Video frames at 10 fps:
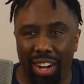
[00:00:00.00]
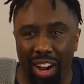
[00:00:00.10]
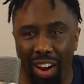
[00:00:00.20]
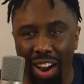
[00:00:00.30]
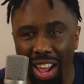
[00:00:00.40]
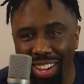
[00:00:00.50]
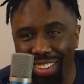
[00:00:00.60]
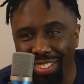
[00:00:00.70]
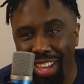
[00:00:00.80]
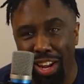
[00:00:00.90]
All right,
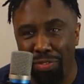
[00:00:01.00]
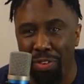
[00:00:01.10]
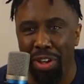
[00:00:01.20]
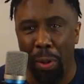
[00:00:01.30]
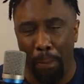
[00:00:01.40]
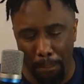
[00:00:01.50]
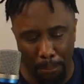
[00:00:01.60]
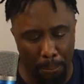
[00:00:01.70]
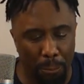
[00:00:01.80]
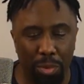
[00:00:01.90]
California,
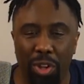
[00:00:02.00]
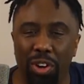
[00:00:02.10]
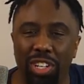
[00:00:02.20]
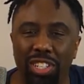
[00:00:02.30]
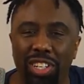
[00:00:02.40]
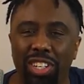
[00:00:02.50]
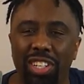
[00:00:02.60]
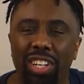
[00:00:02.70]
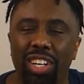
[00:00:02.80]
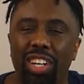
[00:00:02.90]
go get you
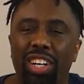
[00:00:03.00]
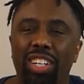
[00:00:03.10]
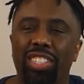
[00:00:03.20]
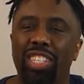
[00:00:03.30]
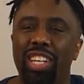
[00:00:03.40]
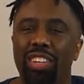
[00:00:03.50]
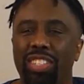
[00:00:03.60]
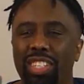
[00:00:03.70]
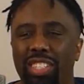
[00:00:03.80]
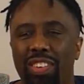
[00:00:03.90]
a
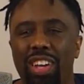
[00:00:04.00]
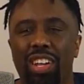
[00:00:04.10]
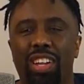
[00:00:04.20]
GMC Sirena.